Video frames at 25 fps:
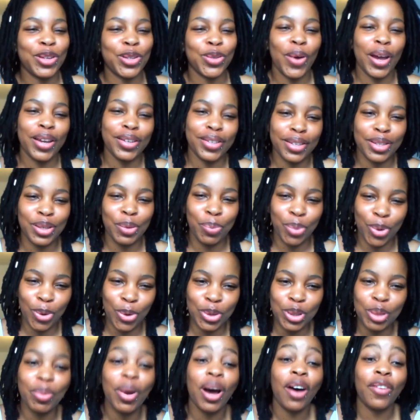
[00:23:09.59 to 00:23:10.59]
So I just
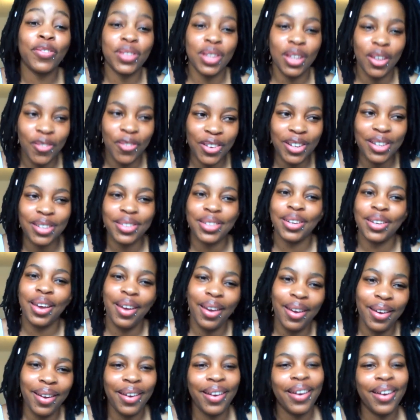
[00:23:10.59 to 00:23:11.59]
approached him after the event and said,
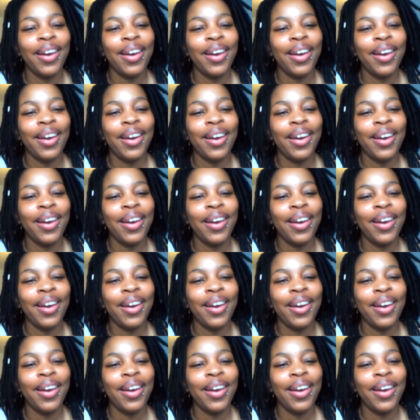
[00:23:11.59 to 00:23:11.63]
"Hey,